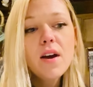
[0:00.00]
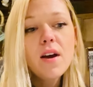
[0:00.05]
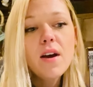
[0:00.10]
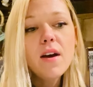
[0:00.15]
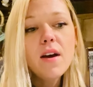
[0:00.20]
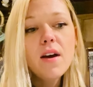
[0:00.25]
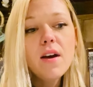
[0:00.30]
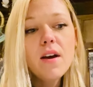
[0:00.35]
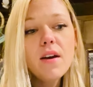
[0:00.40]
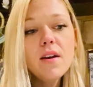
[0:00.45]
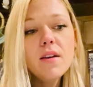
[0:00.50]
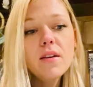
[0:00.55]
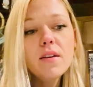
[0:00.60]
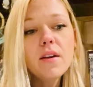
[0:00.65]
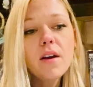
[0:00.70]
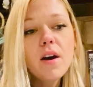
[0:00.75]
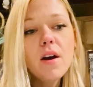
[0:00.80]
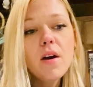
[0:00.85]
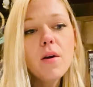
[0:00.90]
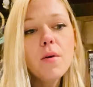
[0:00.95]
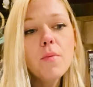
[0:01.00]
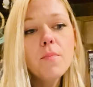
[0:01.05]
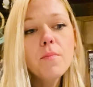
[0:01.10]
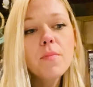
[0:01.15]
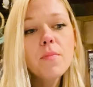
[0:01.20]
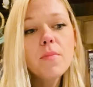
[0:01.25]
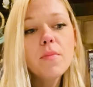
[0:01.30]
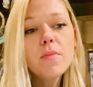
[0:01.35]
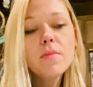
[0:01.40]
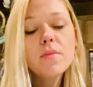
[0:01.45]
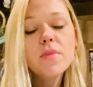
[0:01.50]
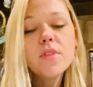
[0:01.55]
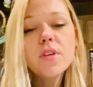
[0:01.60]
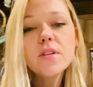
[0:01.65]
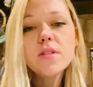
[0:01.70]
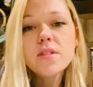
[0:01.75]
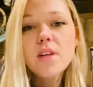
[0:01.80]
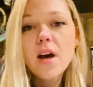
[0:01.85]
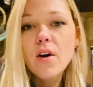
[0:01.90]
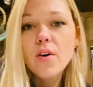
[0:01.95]
And um, the
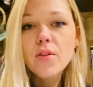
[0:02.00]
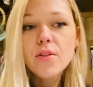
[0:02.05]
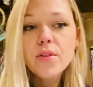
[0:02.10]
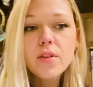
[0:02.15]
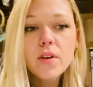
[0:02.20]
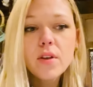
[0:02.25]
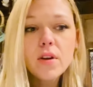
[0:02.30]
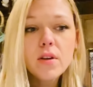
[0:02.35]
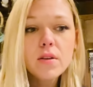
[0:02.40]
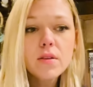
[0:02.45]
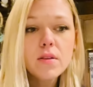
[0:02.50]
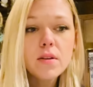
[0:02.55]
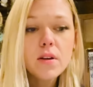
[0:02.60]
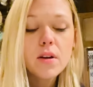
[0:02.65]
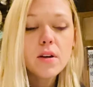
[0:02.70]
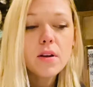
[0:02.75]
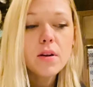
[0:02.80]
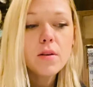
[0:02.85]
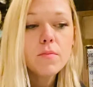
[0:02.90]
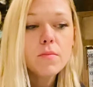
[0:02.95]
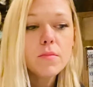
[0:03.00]
south um,